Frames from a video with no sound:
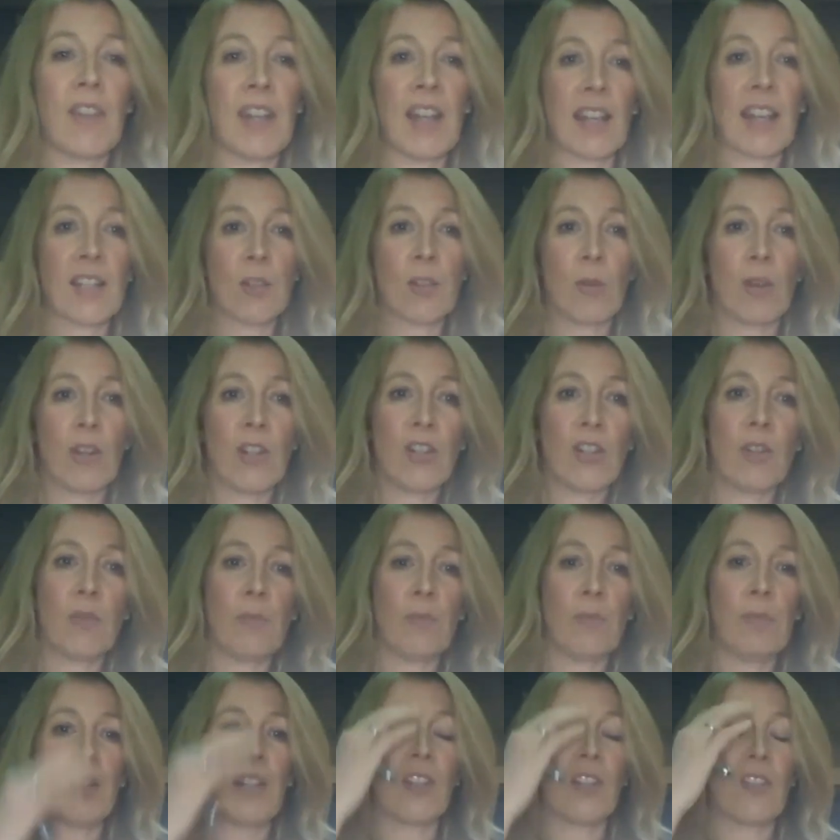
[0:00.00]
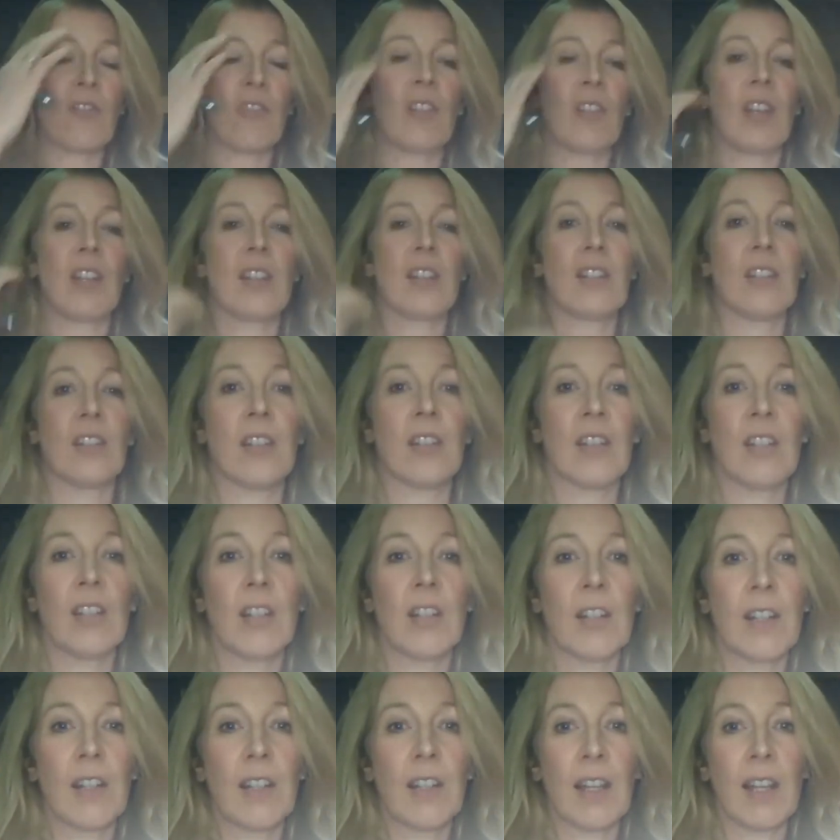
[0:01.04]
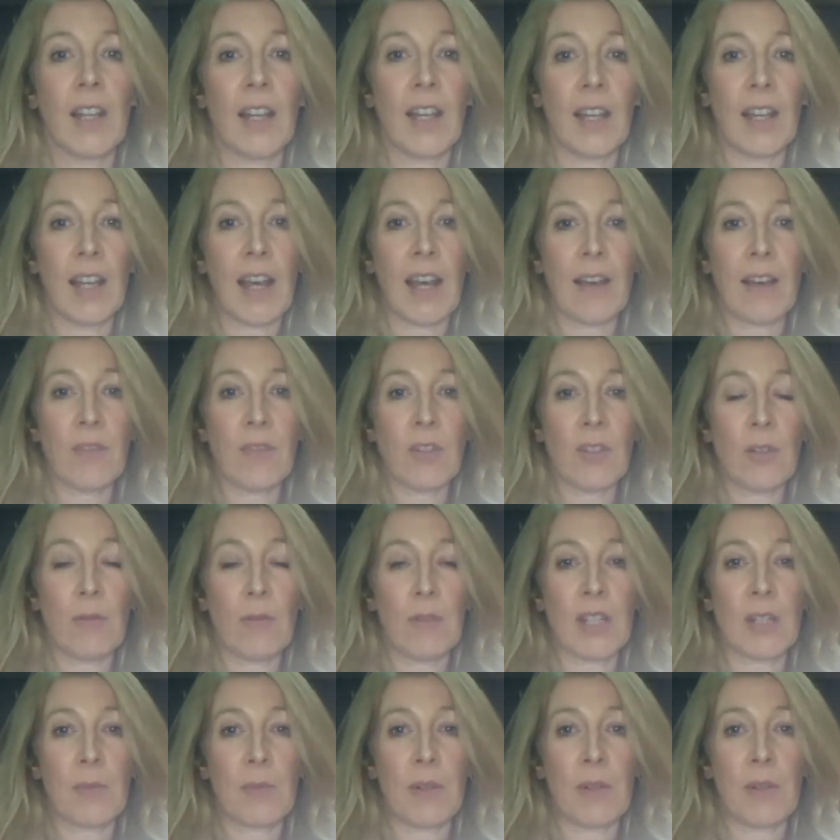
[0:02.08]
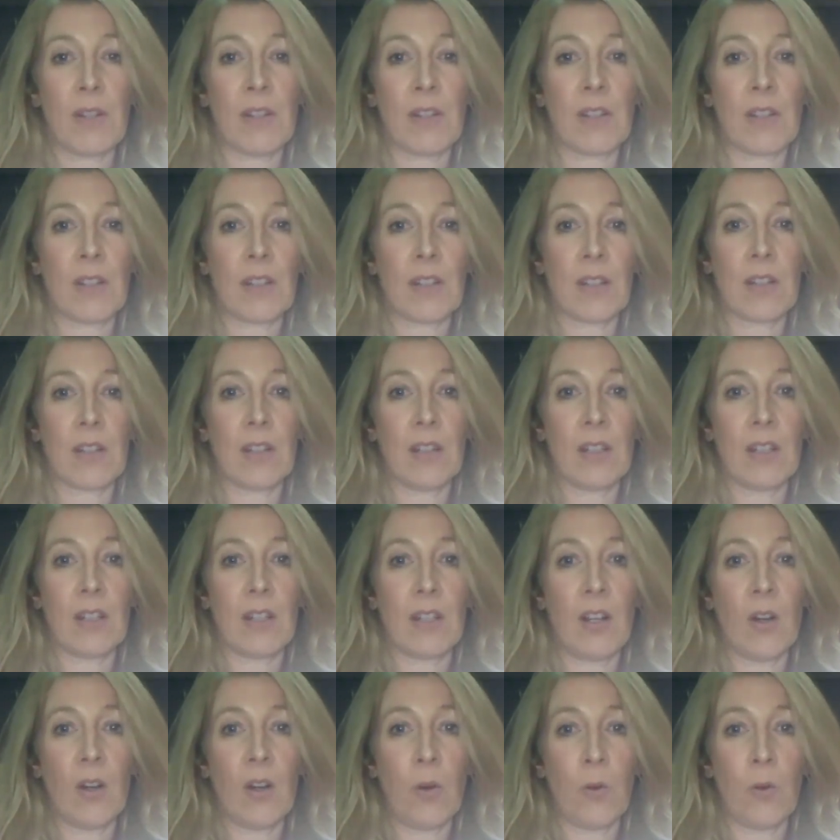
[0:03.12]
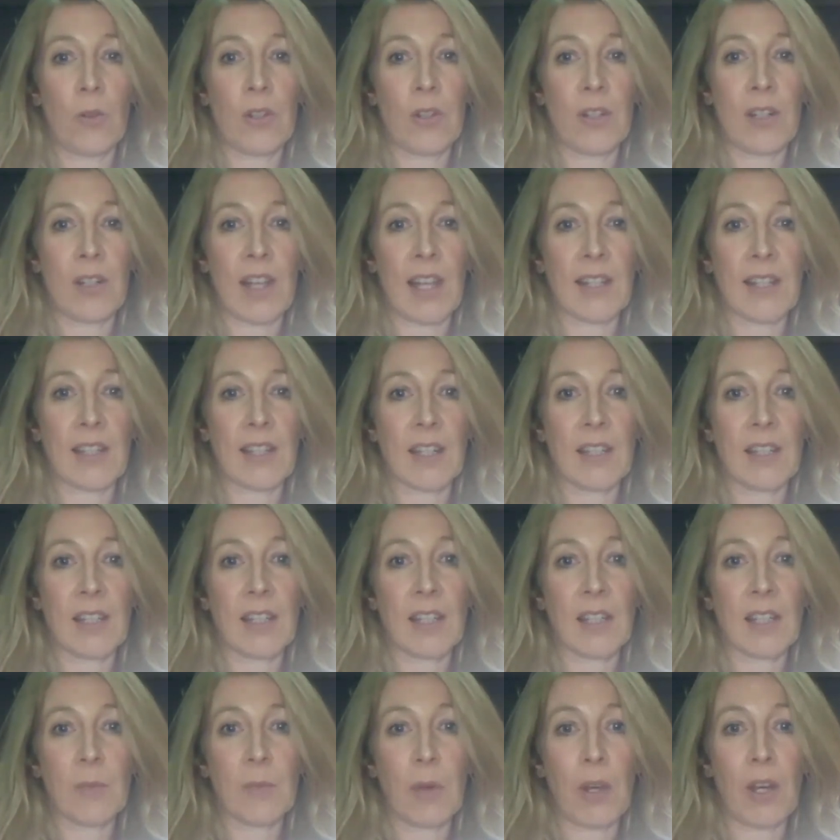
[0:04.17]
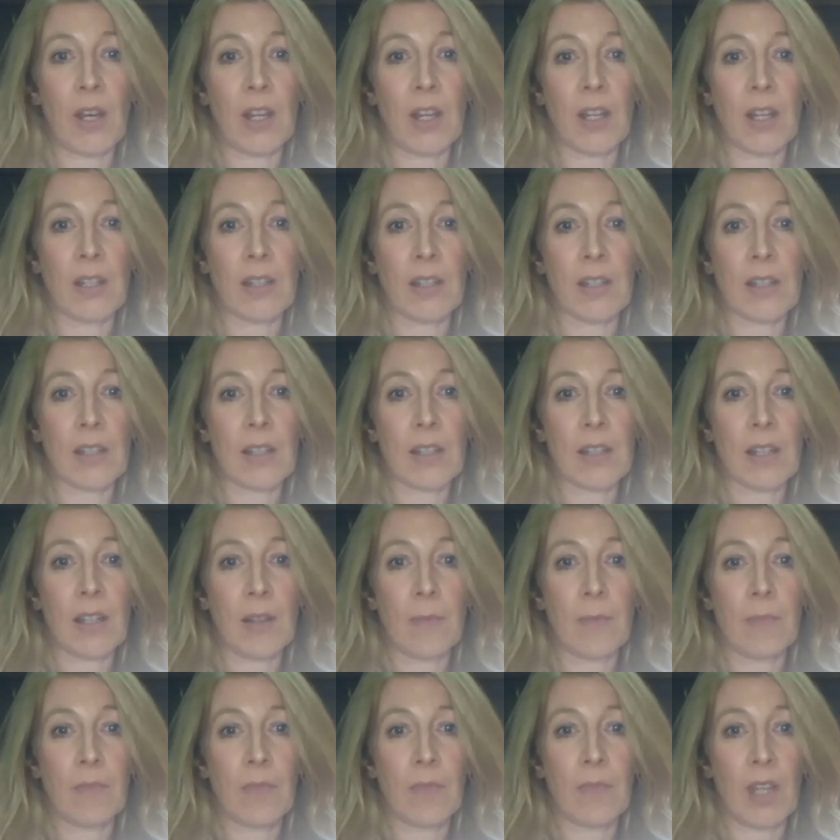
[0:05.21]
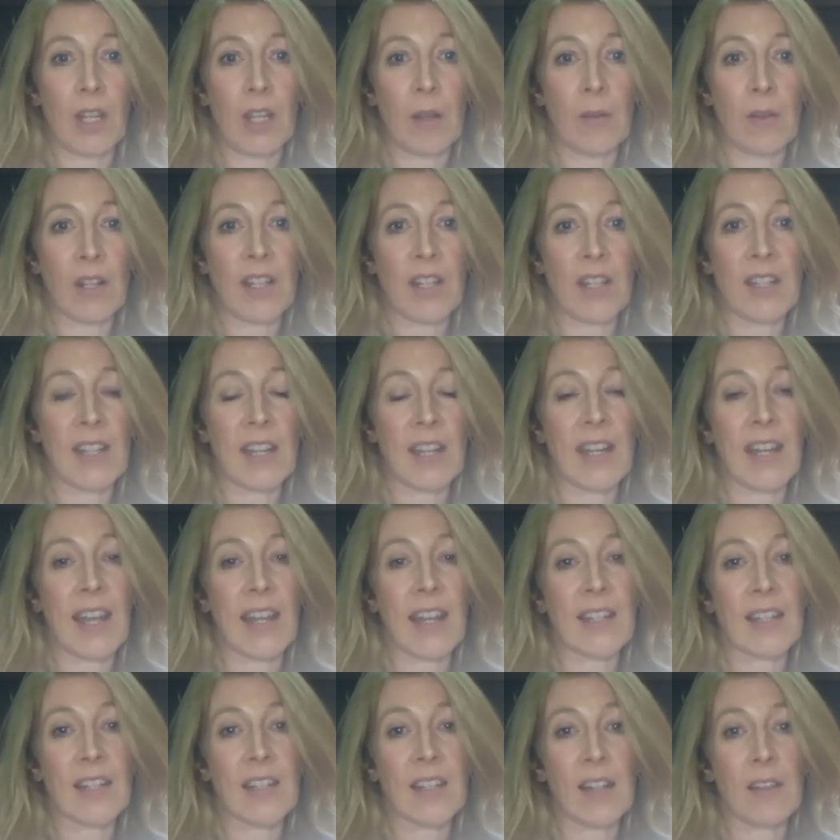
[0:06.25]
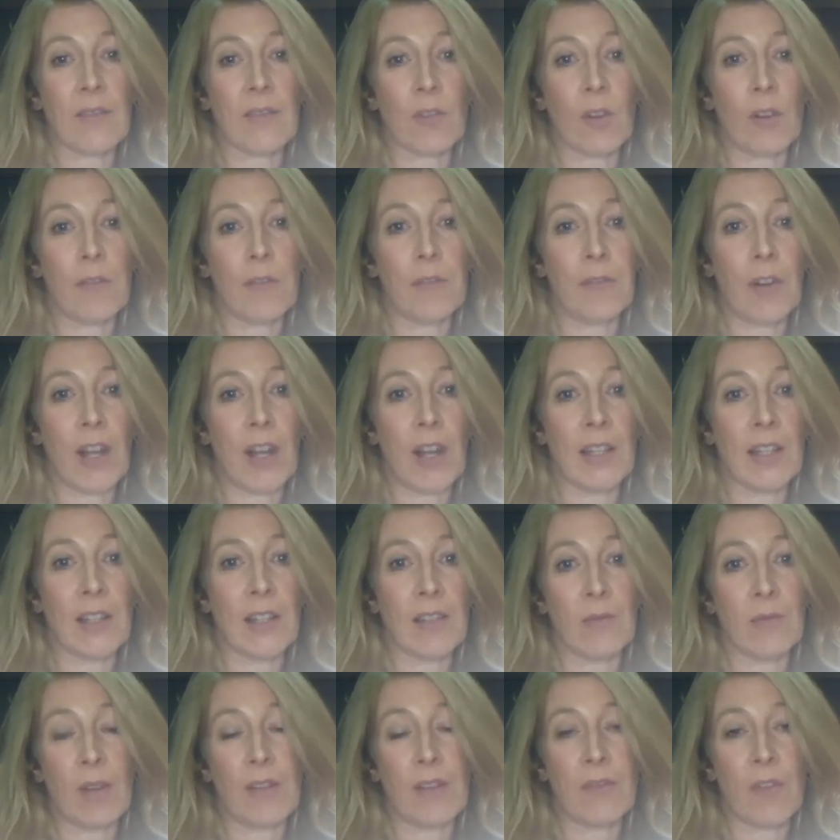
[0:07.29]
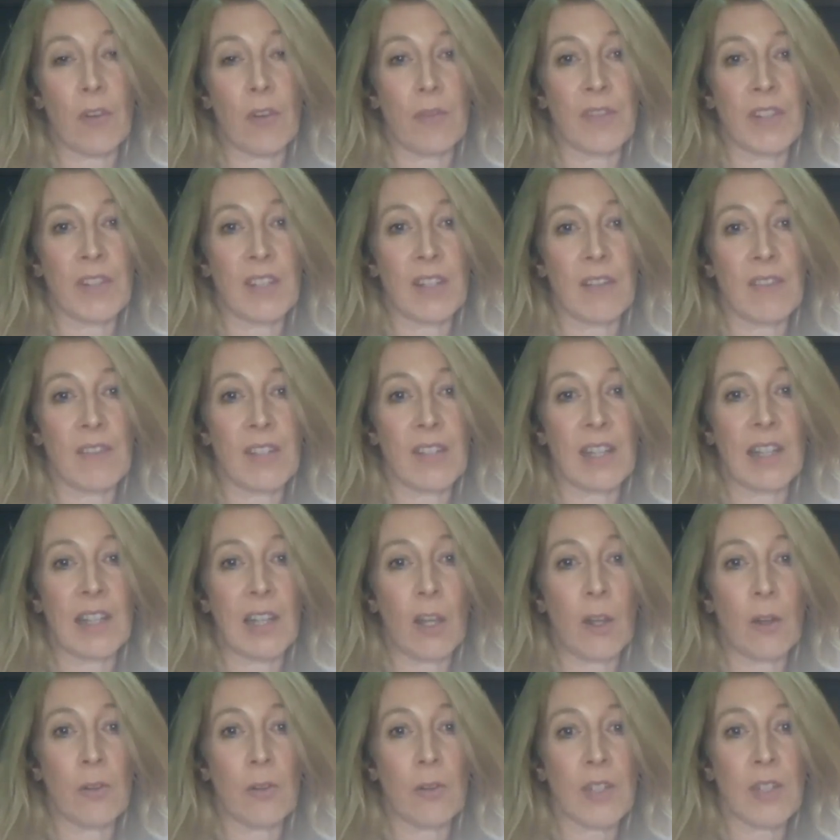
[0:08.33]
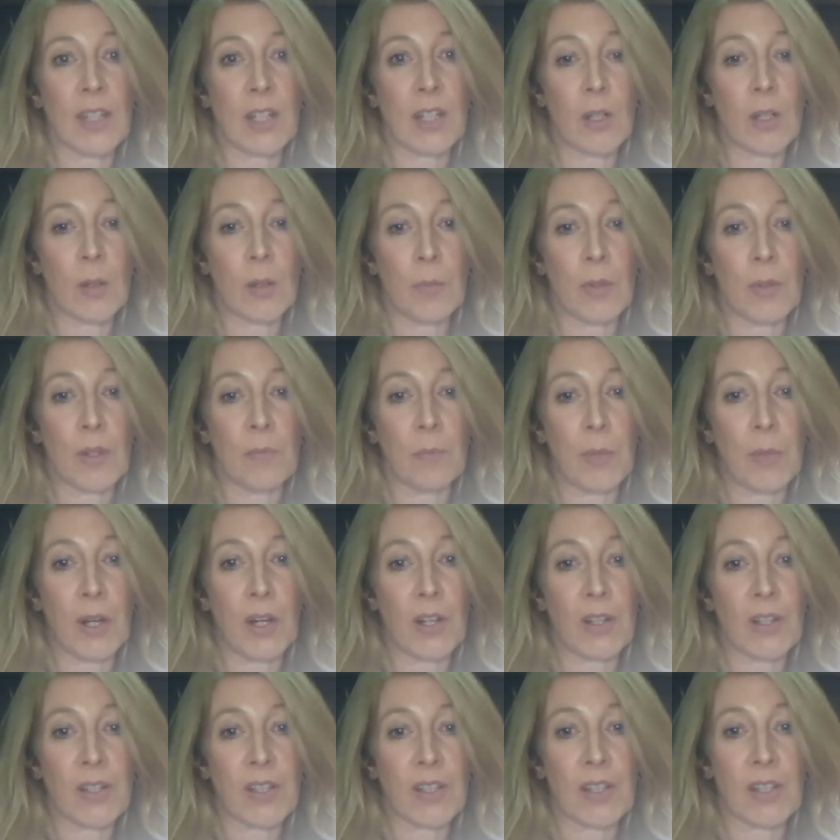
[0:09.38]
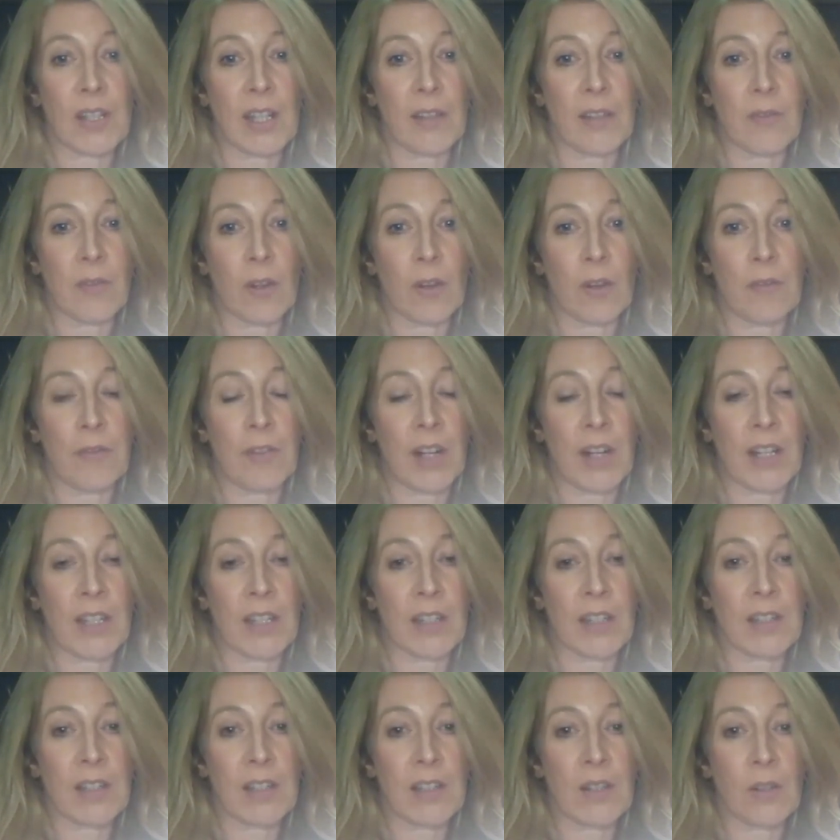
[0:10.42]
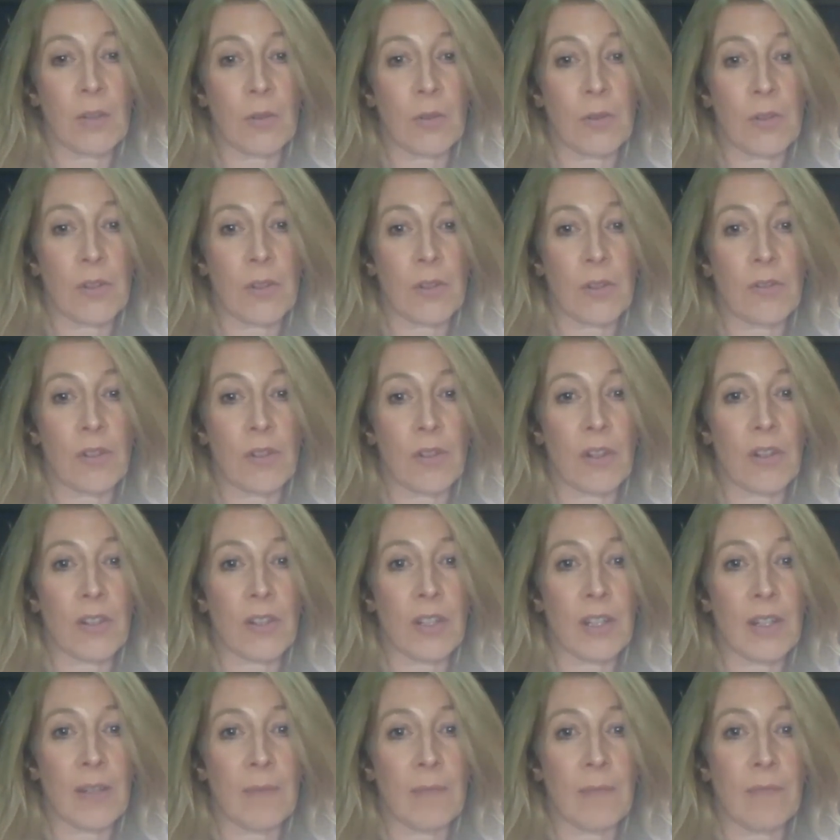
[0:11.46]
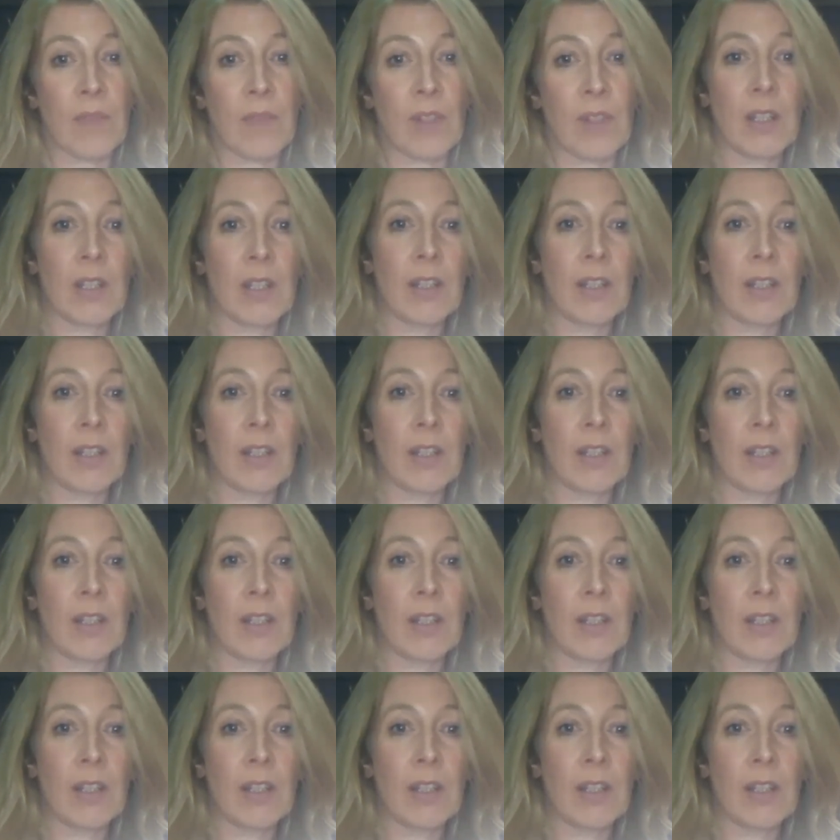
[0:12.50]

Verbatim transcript: have the next question, please, Renata? Have you experienced a horse that has kissing spines? And I'm going to say yes because I've got a friend. Well, I've obviously I've seen loads here, but personally, I've got a friend's horse who's got it.